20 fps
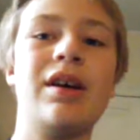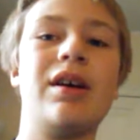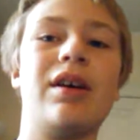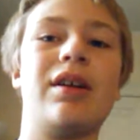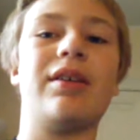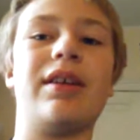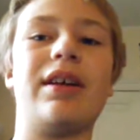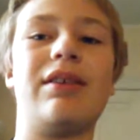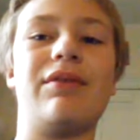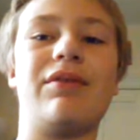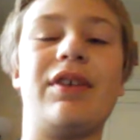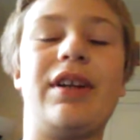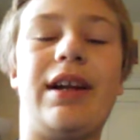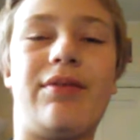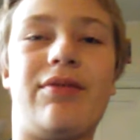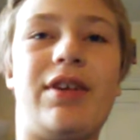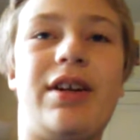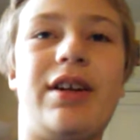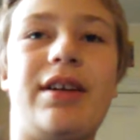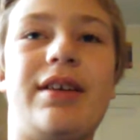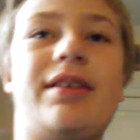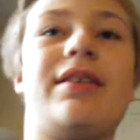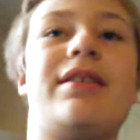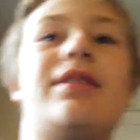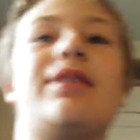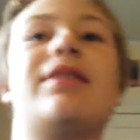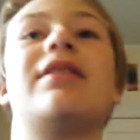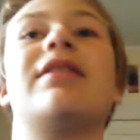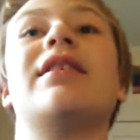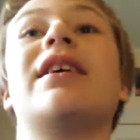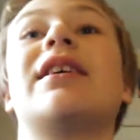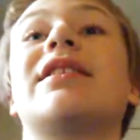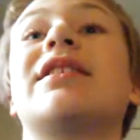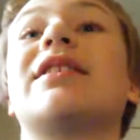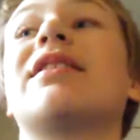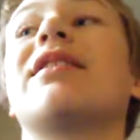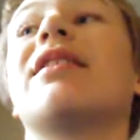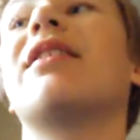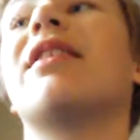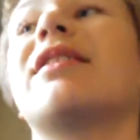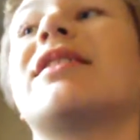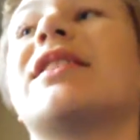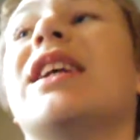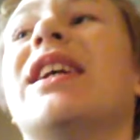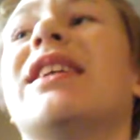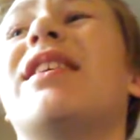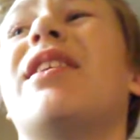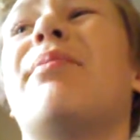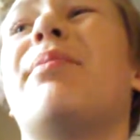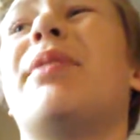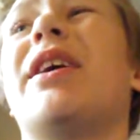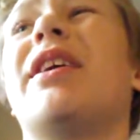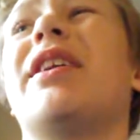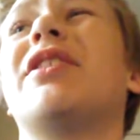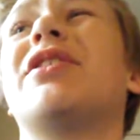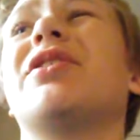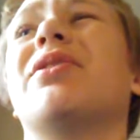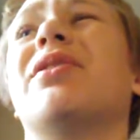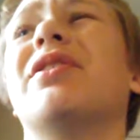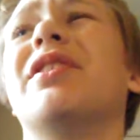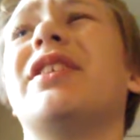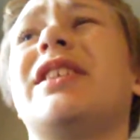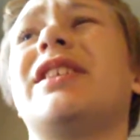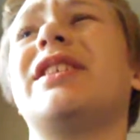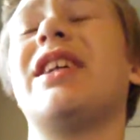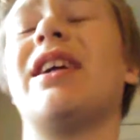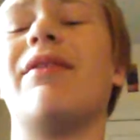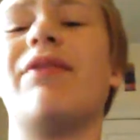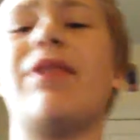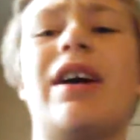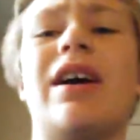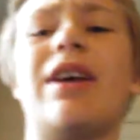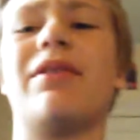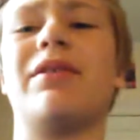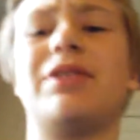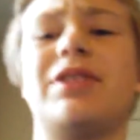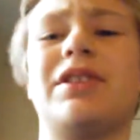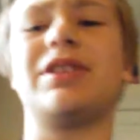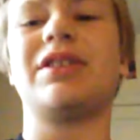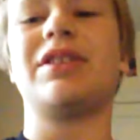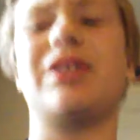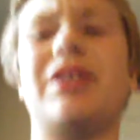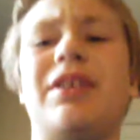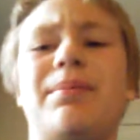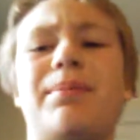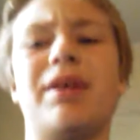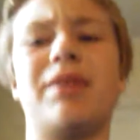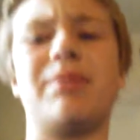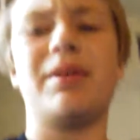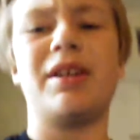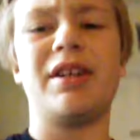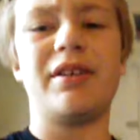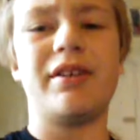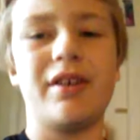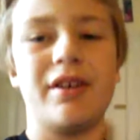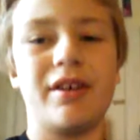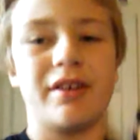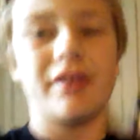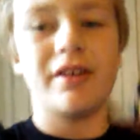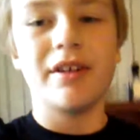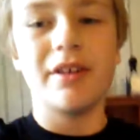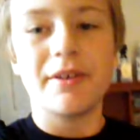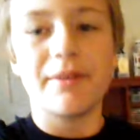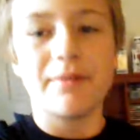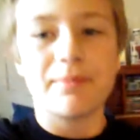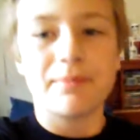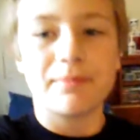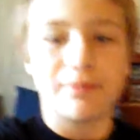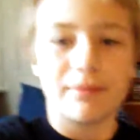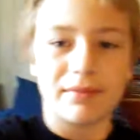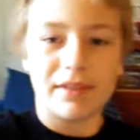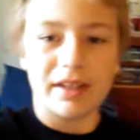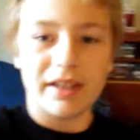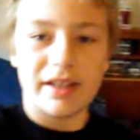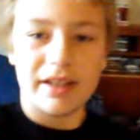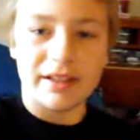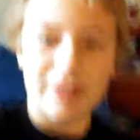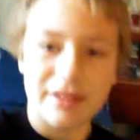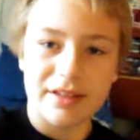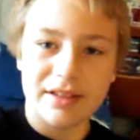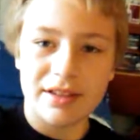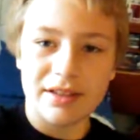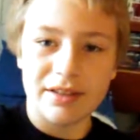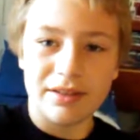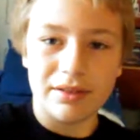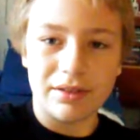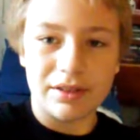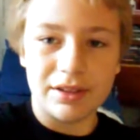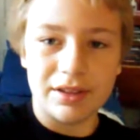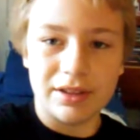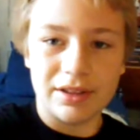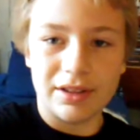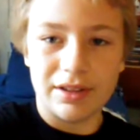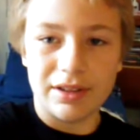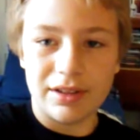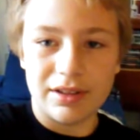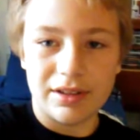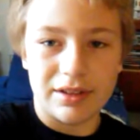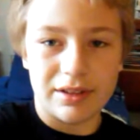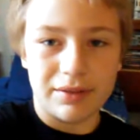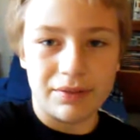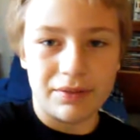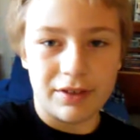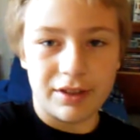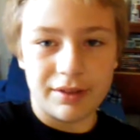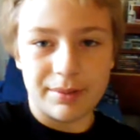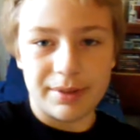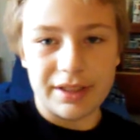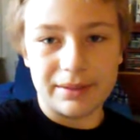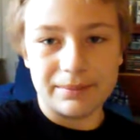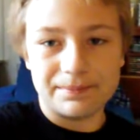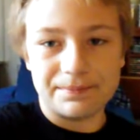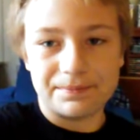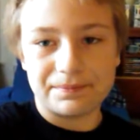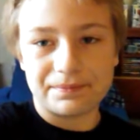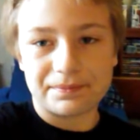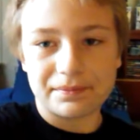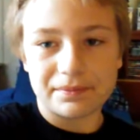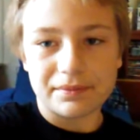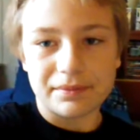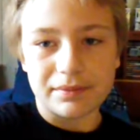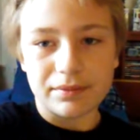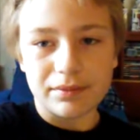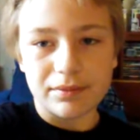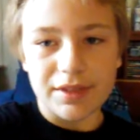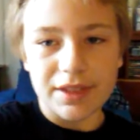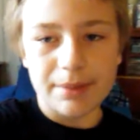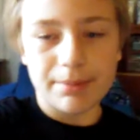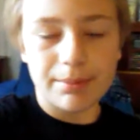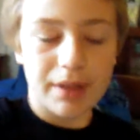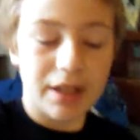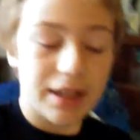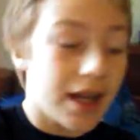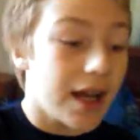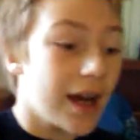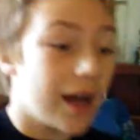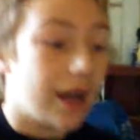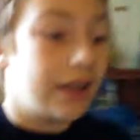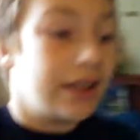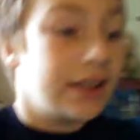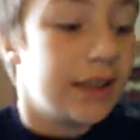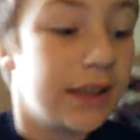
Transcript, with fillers: 11 every night. And that's that's not that bad. That's only 7 hours of sleep. I mean, it's still good enough. I mean, but yeah.